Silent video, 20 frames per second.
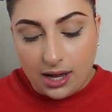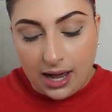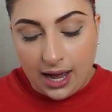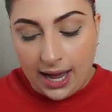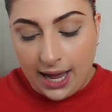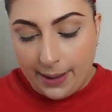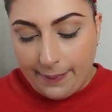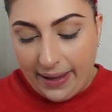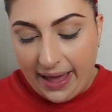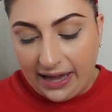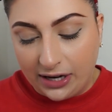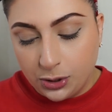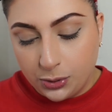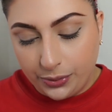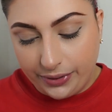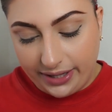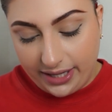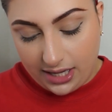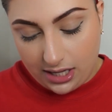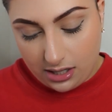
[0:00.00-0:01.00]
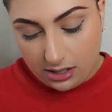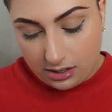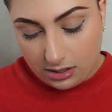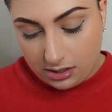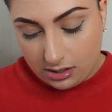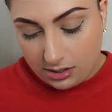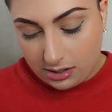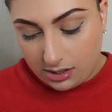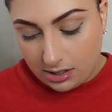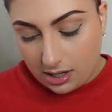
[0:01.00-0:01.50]
Actually,
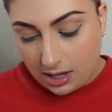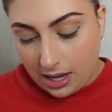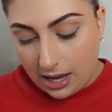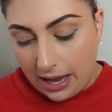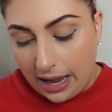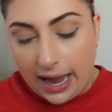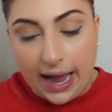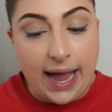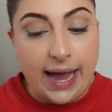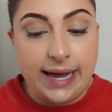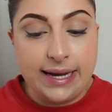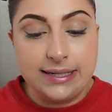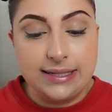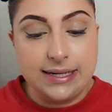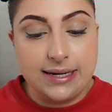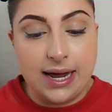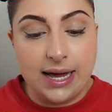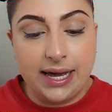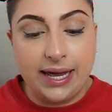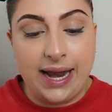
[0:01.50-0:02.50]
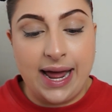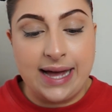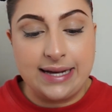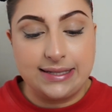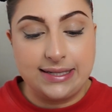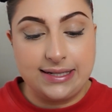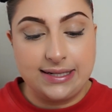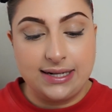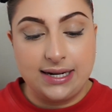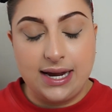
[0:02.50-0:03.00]
I did not get
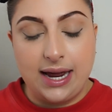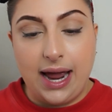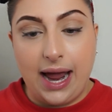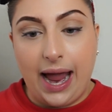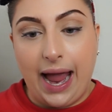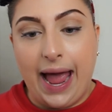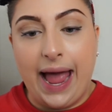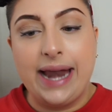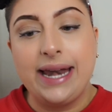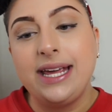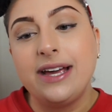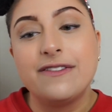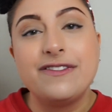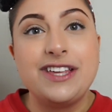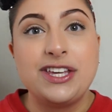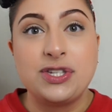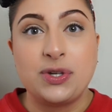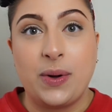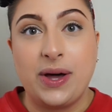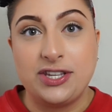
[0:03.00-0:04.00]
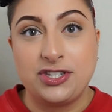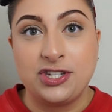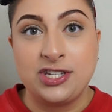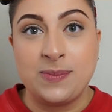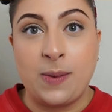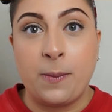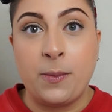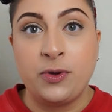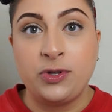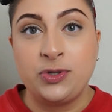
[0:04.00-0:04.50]
asked any of these questions
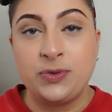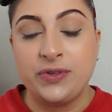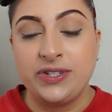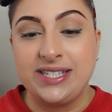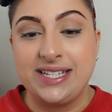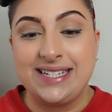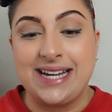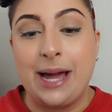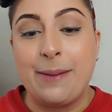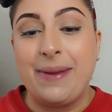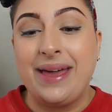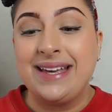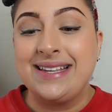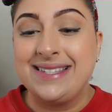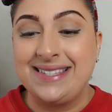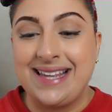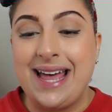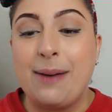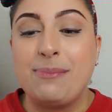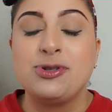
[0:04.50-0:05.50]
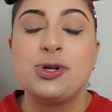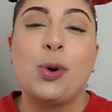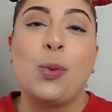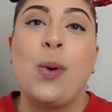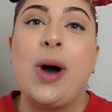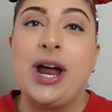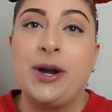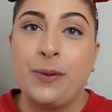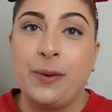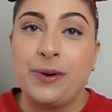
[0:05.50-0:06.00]
my most recent time, except
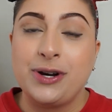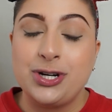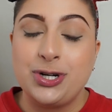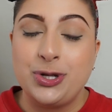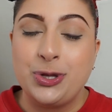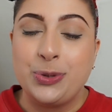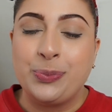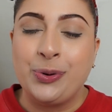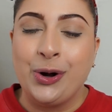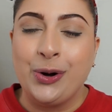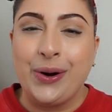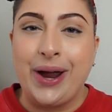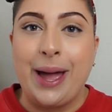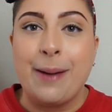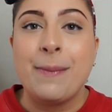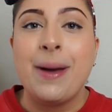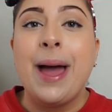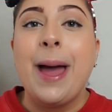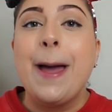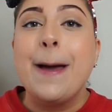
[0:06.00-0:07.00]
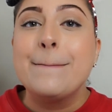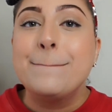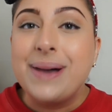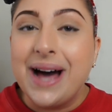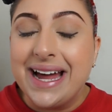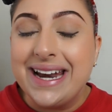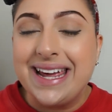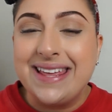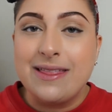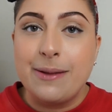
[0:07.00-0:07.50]
why do I want to do the program?
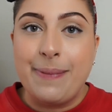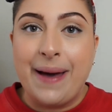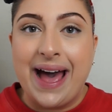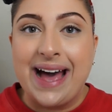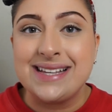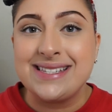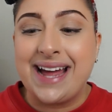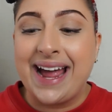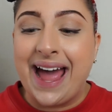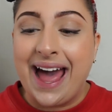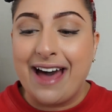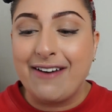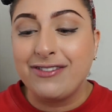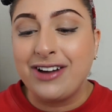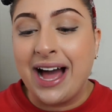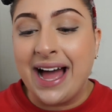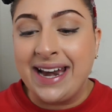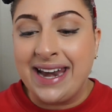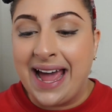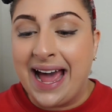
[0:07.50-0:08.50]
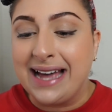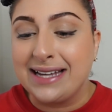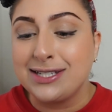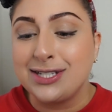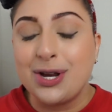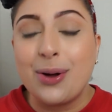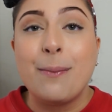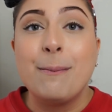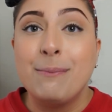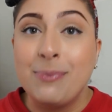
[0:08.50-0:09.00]
But in the past, I have gotten
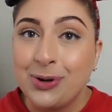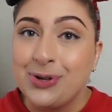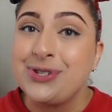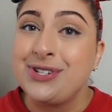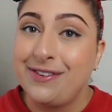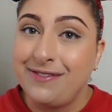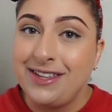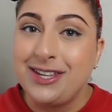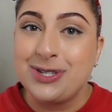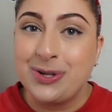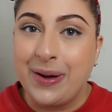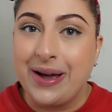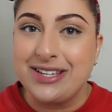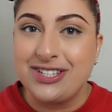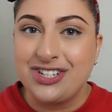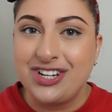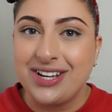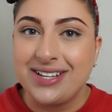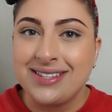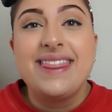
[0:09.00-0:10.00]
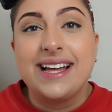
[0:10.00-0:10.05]
asked most of these questions.